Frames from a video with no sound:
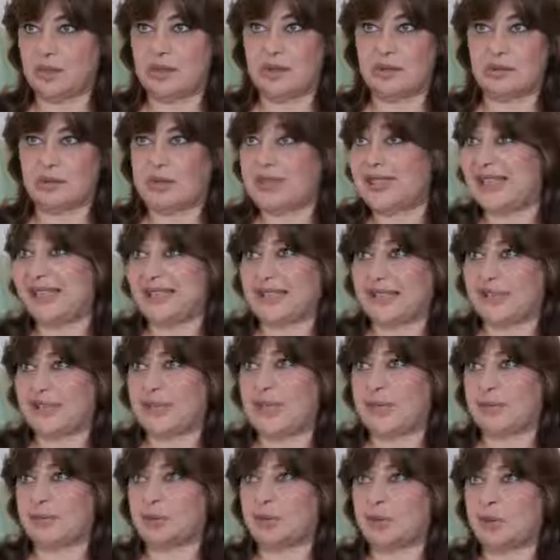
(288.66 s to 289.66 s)
city
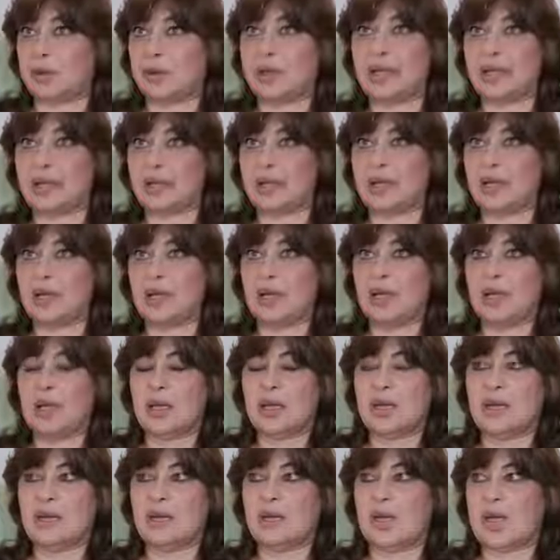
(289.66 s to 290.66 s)
like Berlin,
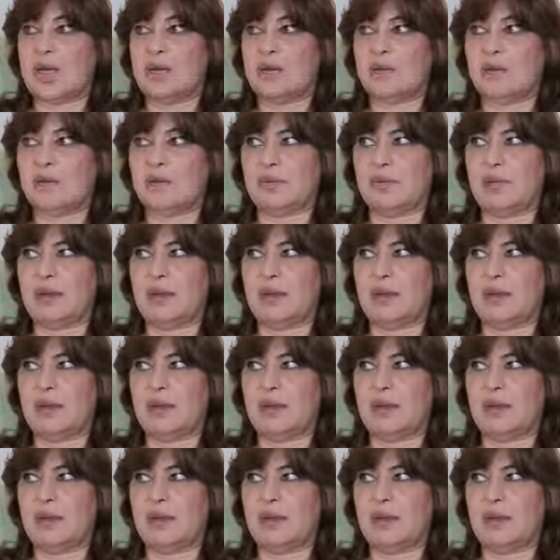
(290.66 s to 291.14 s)
you have